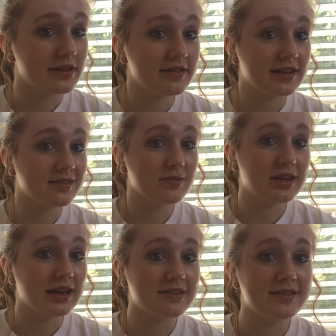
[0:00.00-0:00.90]
It's not something
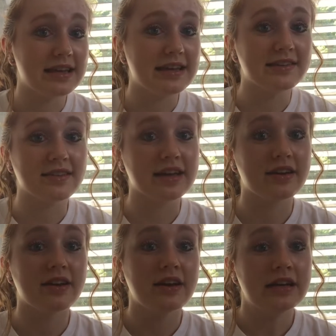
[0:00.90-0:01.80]
I see as
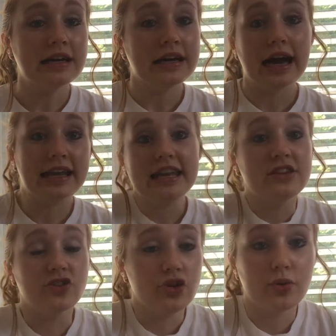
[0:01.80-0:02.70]
like, I need
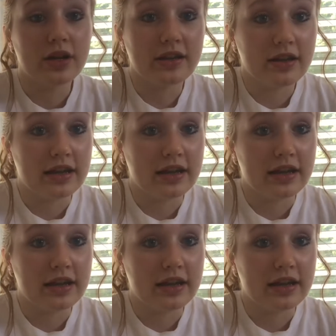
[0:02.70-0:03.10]
to do it